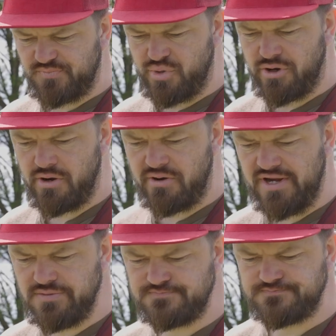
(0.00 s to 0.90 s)

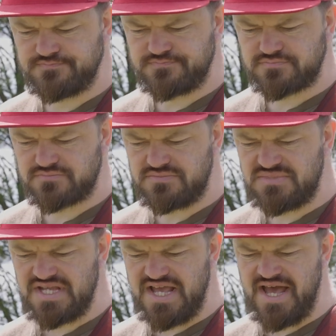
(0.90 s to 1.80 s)
priority,
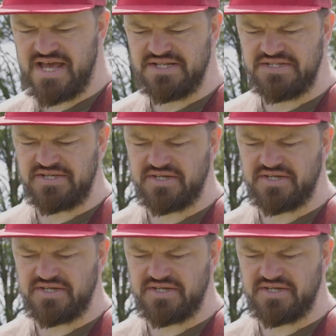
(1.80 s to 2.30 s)
and